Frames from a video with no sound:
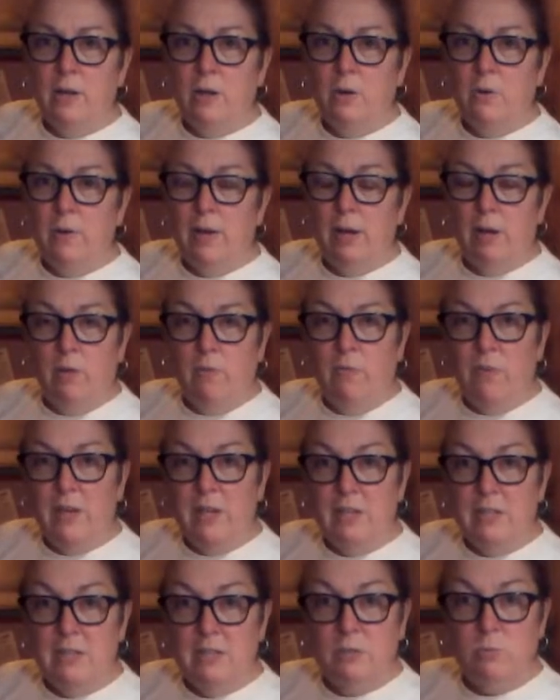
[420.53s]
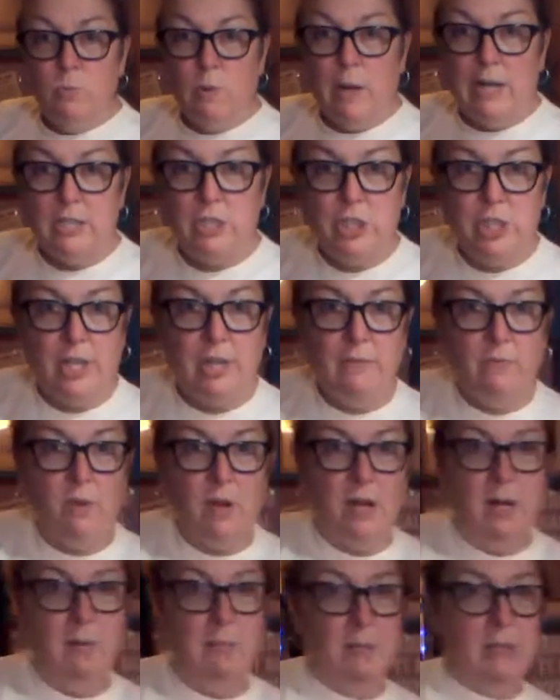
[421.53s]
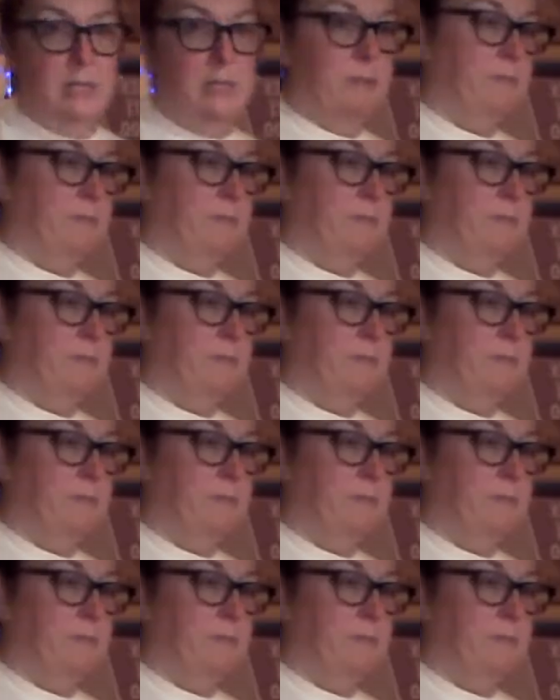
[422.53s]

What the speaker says: Ho elf is watching from?